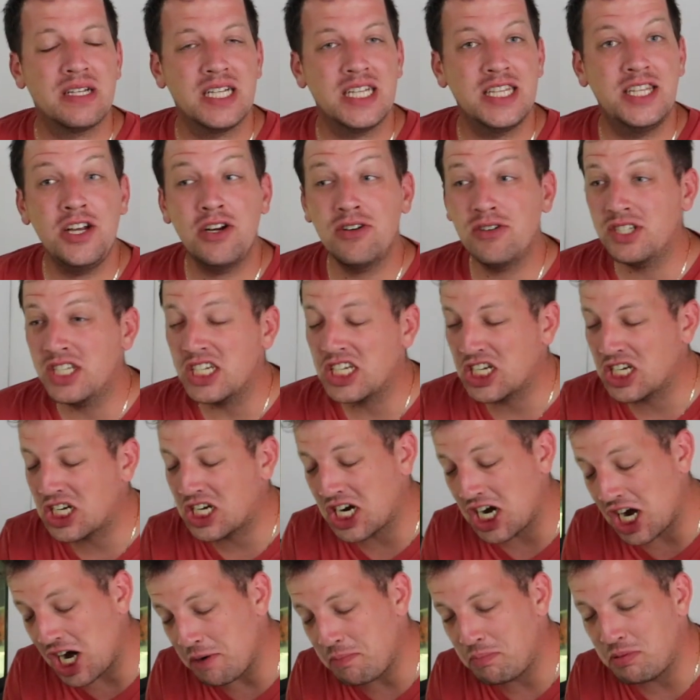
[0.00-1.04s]
There's a
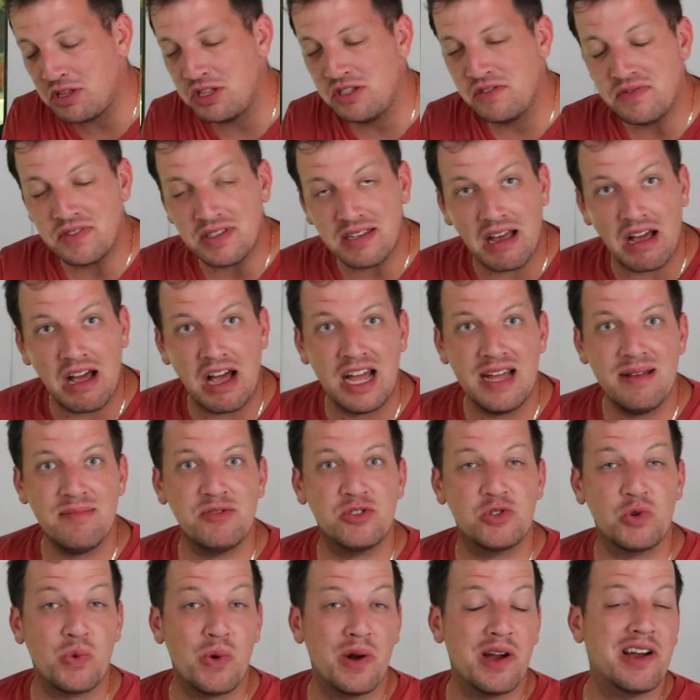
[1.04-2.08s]
couple of
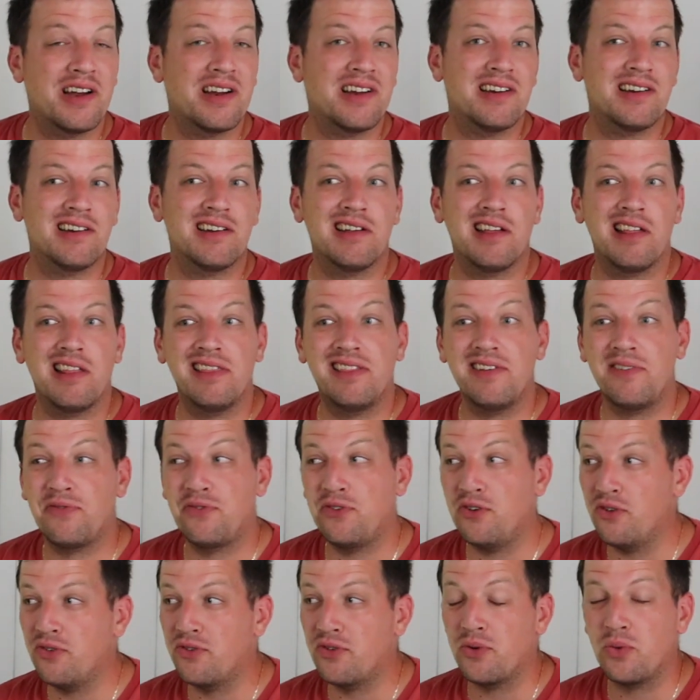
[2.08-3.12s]
times where the
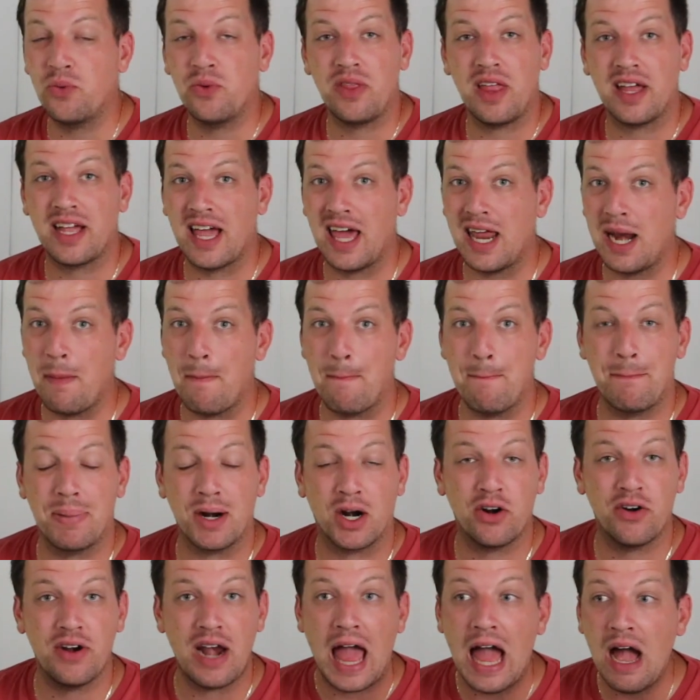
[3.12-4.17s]
filter would, like, kind of
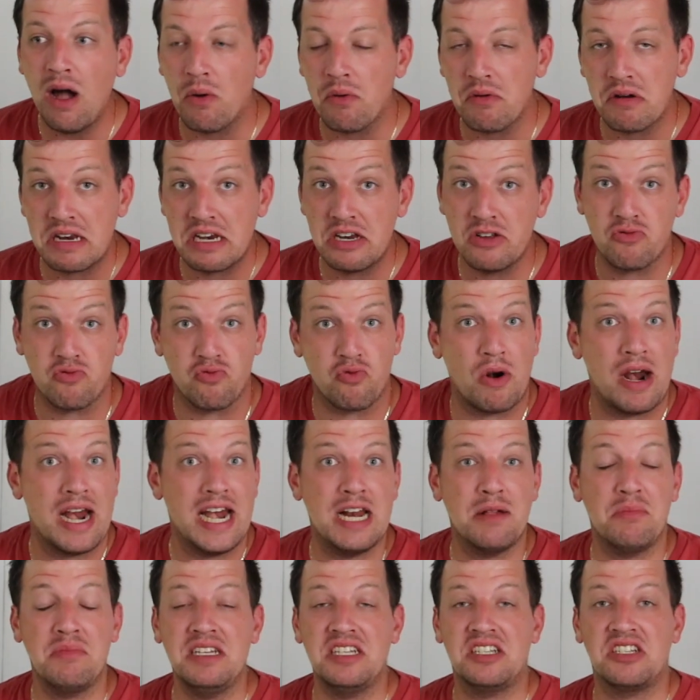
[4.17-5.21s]
burn out and just
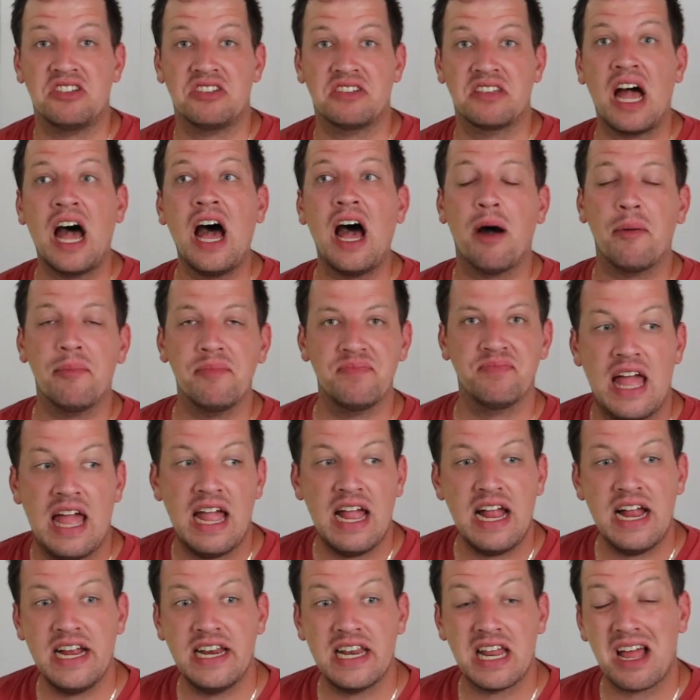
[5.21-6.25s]
randomly stop.
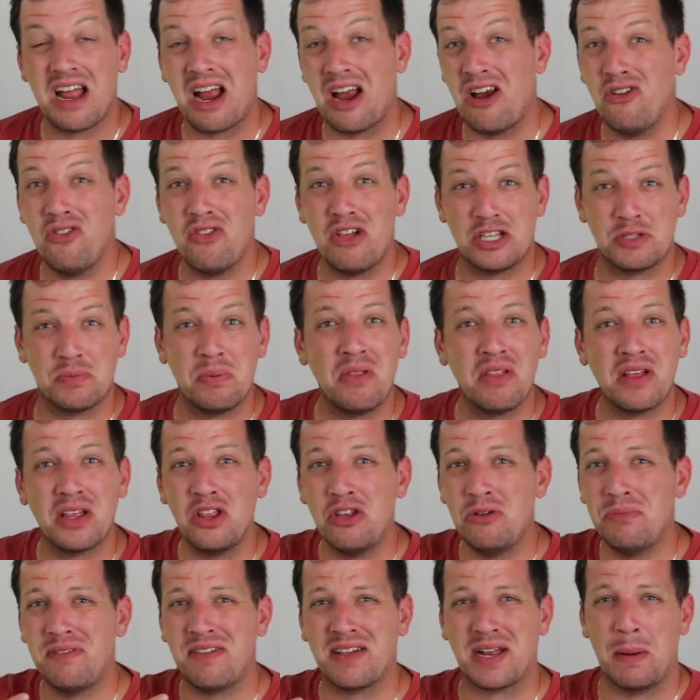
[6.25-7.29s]
And I smelled like a
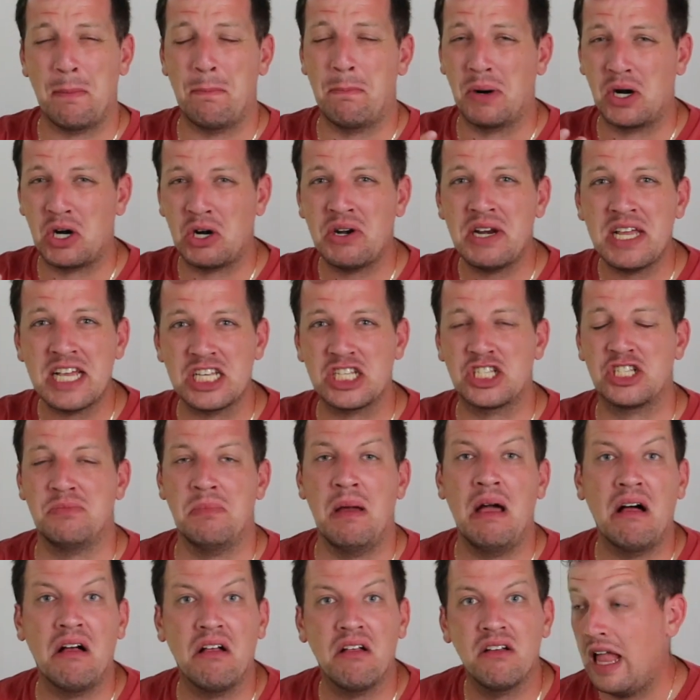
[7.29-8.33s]
little bit like a burning
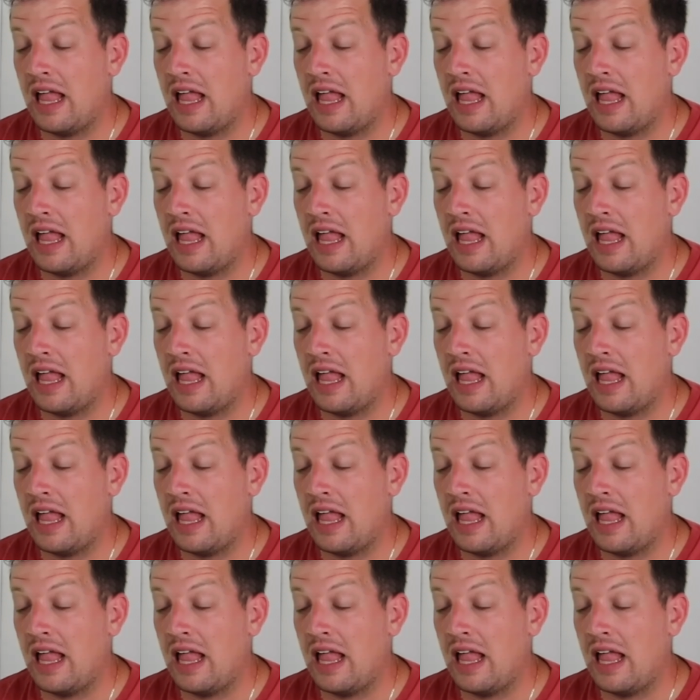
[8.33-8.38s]
smell.